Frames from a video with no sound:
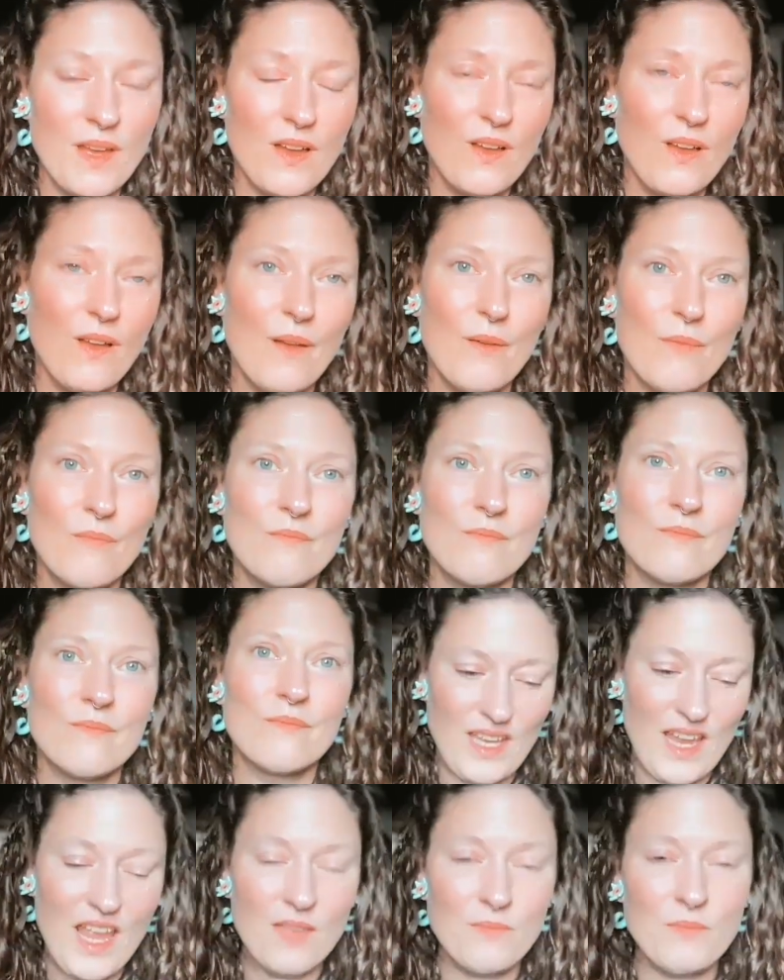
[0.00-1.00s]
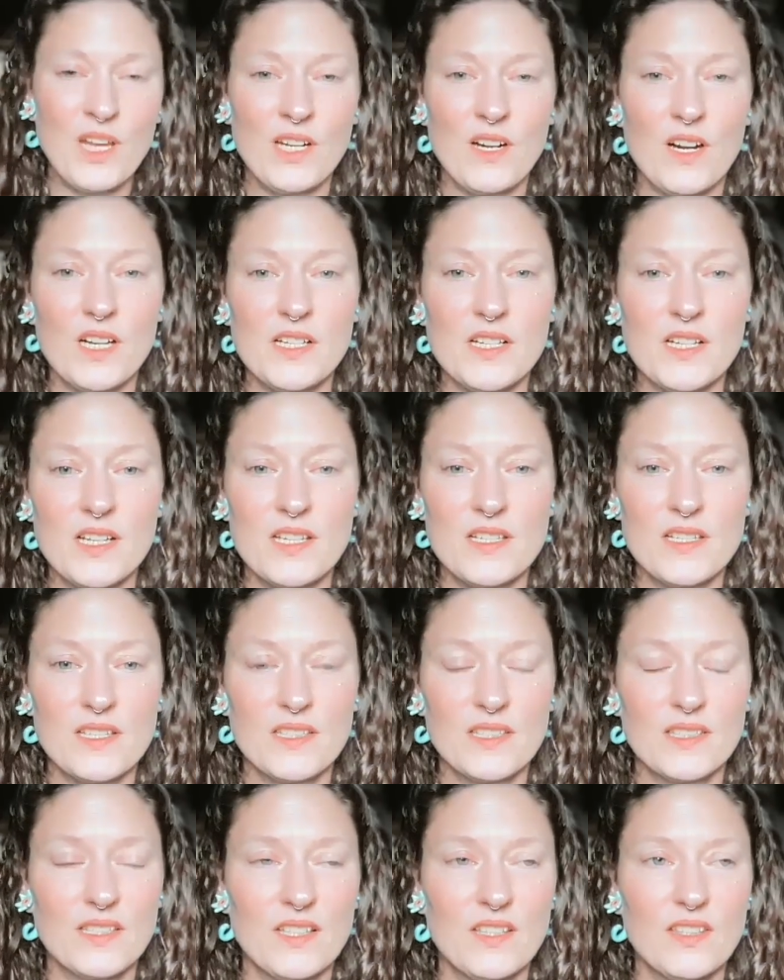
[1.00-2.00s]
Um handmade art
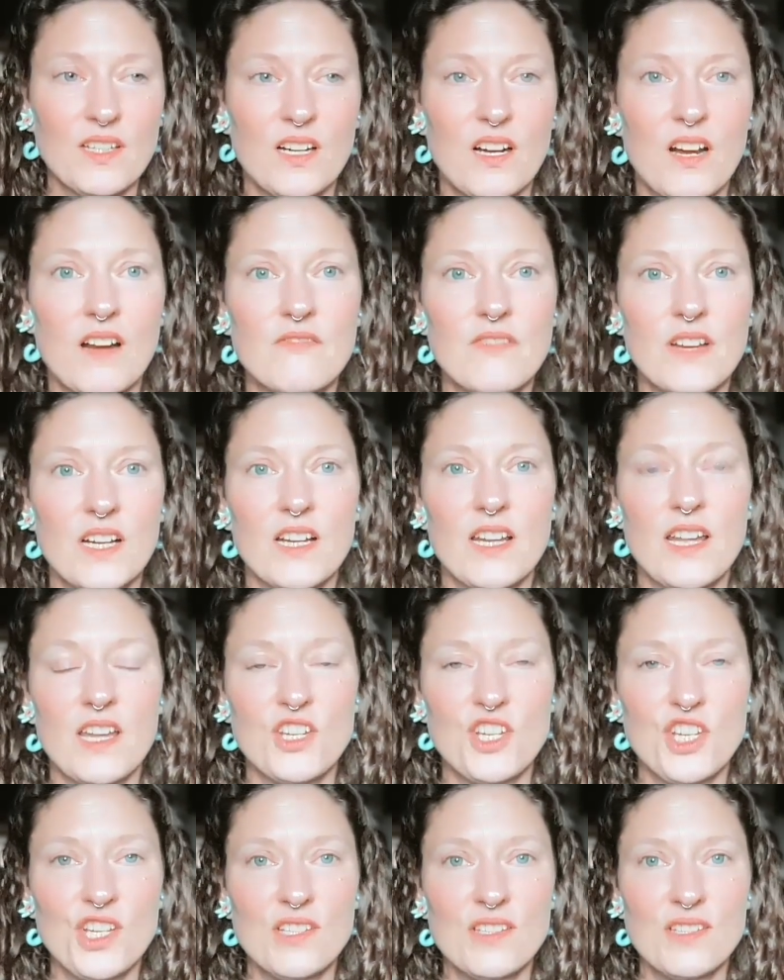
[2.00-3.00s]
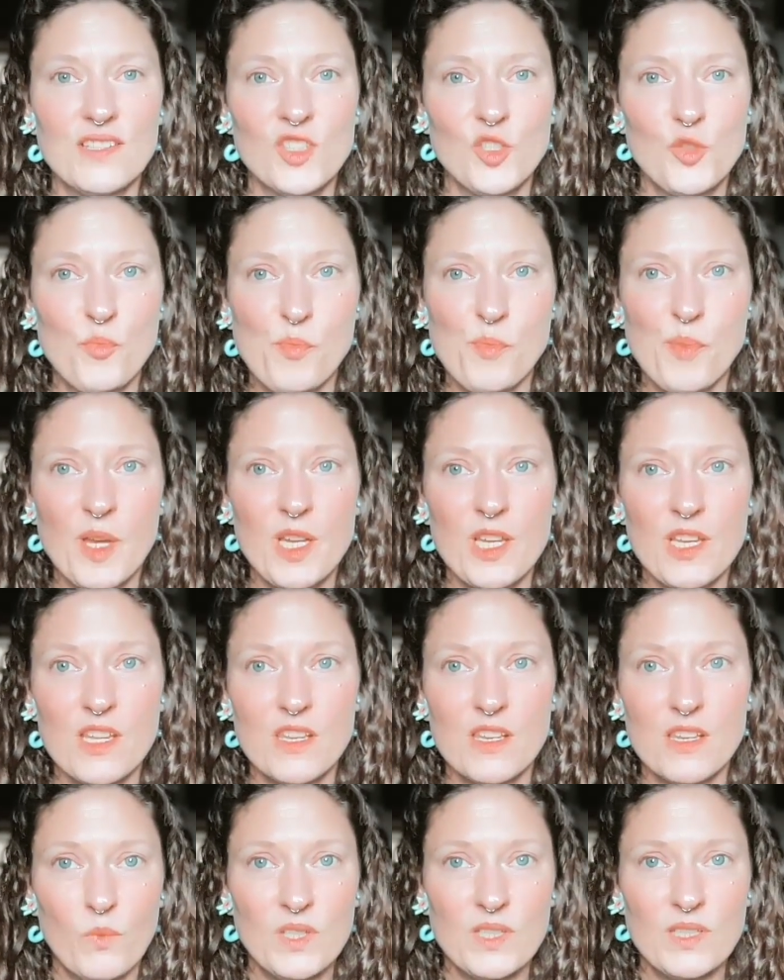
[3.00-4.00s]
is there are variations, but
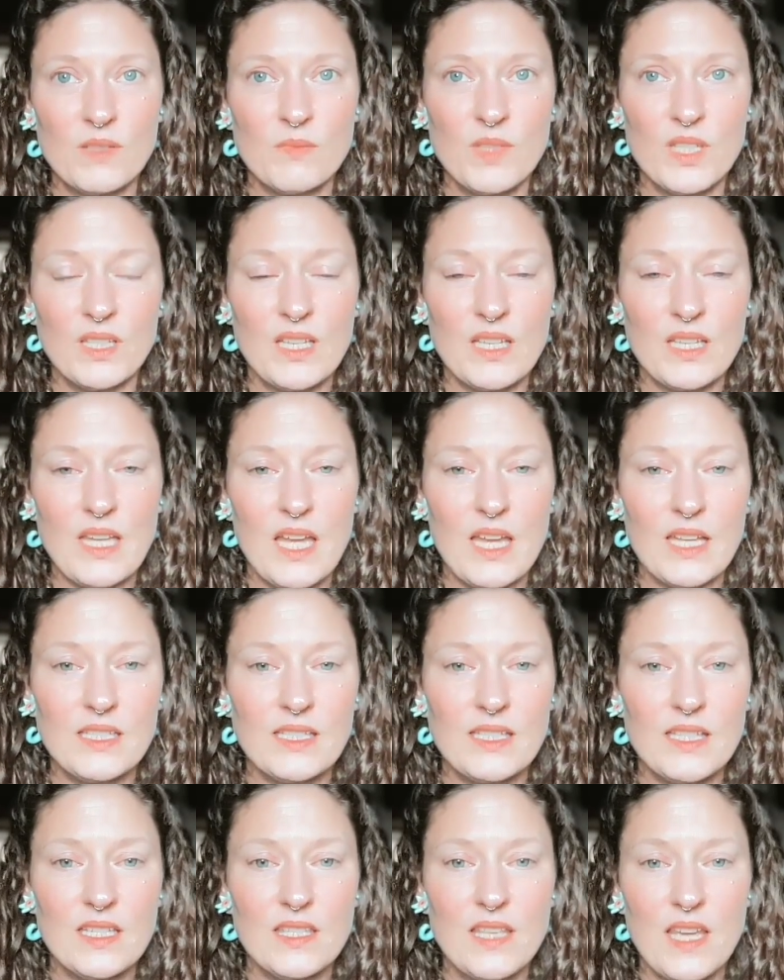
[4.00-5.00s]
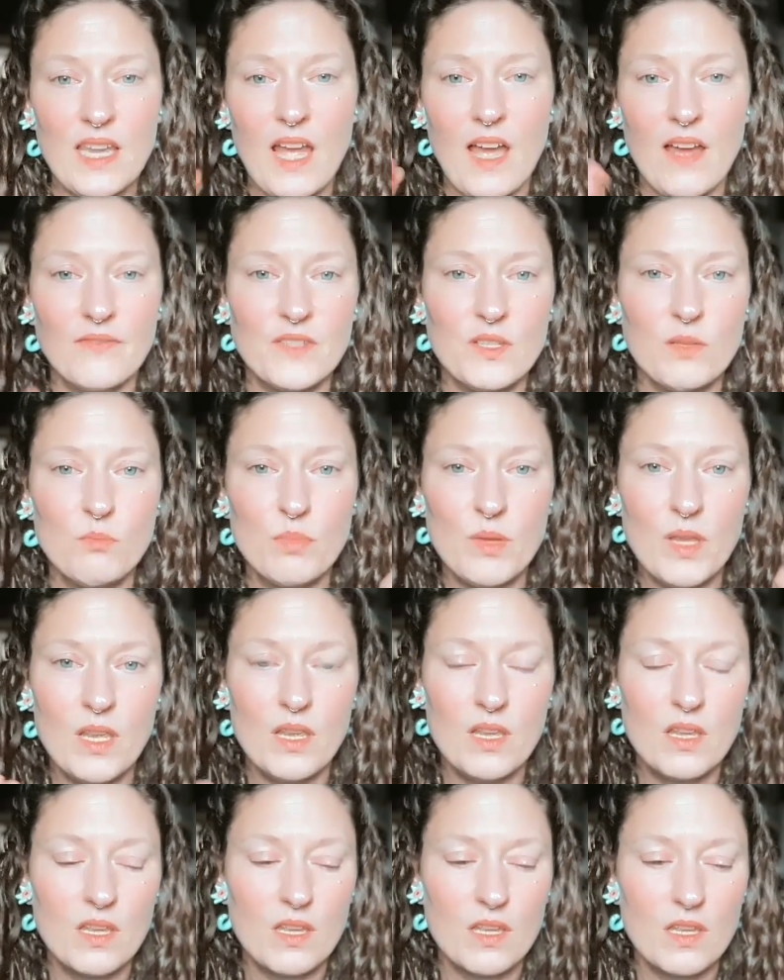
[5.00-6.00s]
with some something like Etsy, they have to
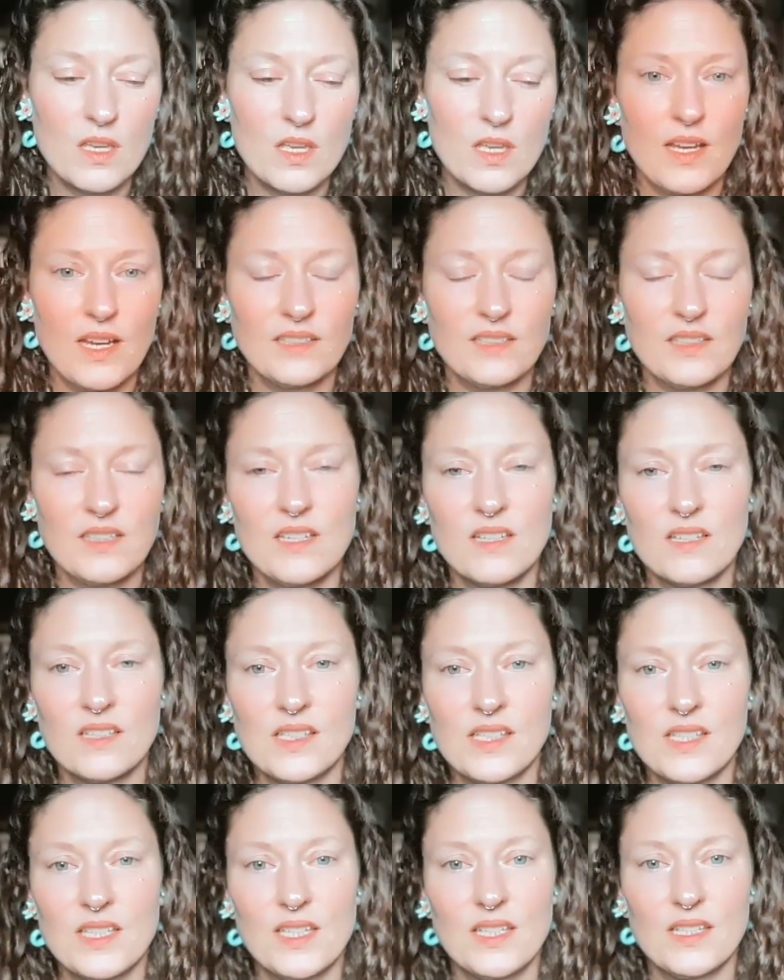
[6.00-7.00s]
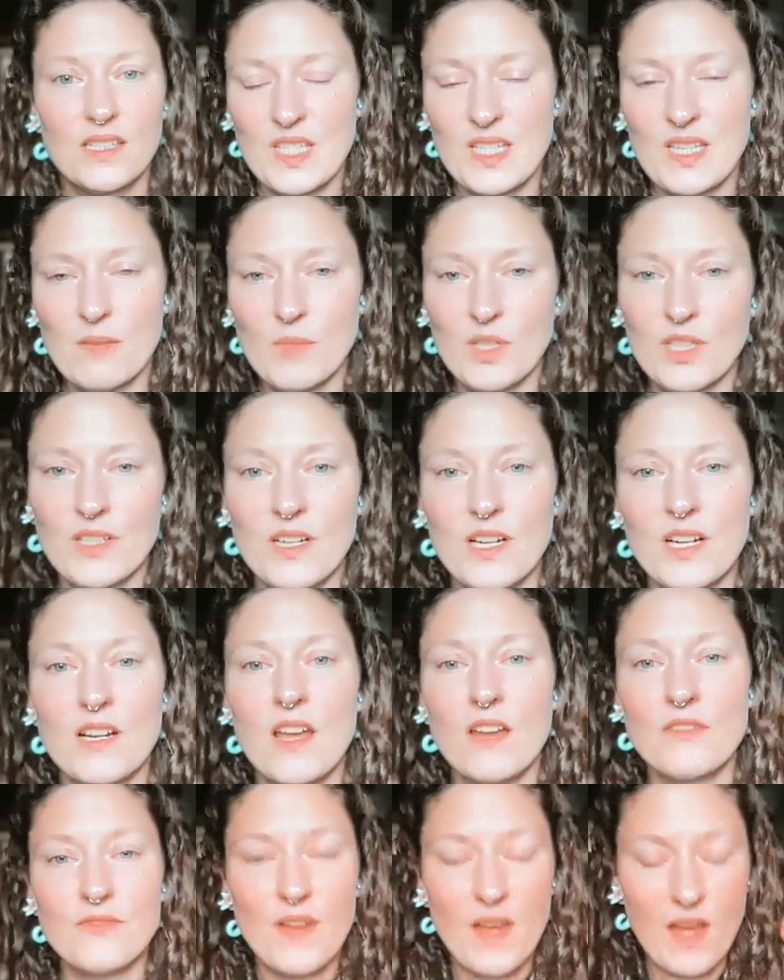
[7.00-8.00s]
be at least similar
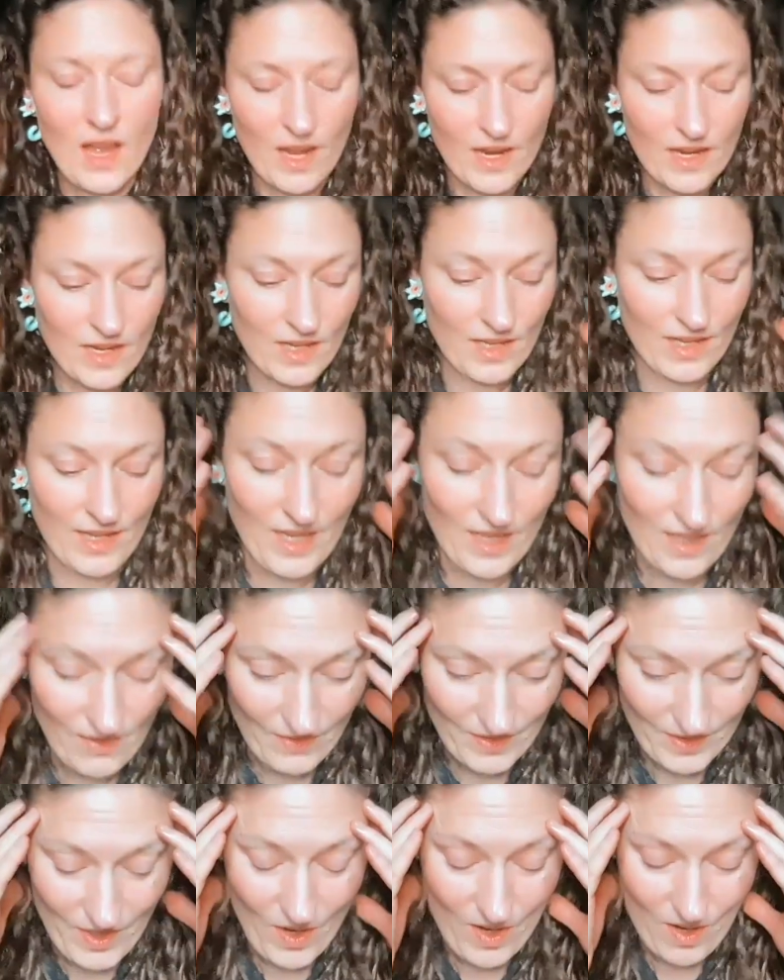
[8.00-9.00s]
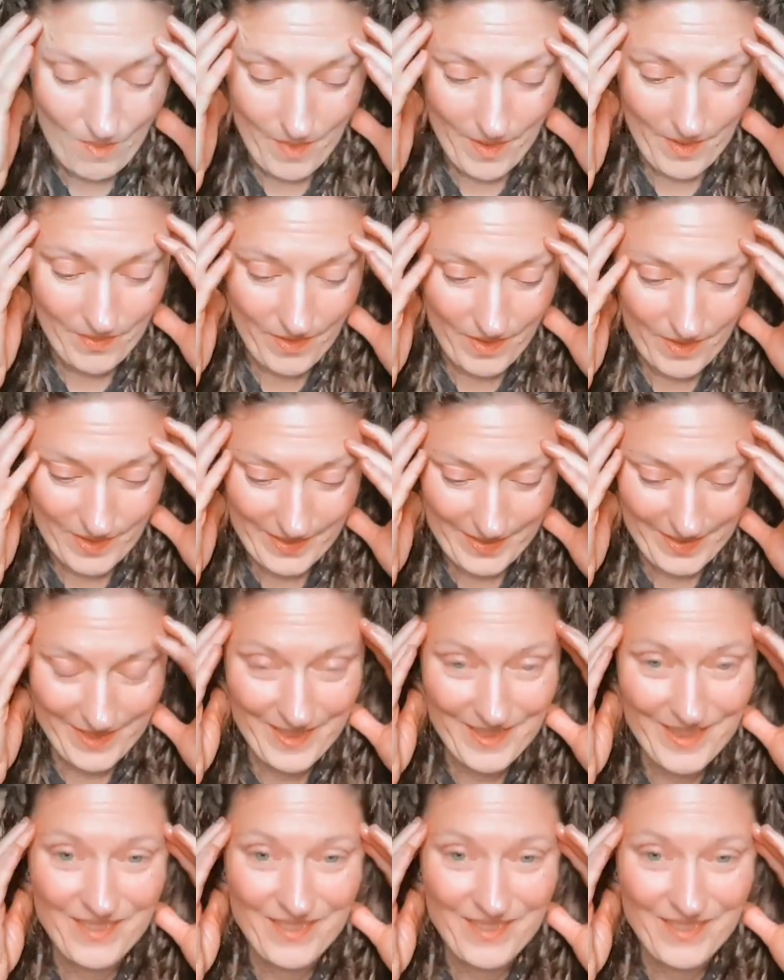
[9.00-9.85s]
enough. I can't even talk about this.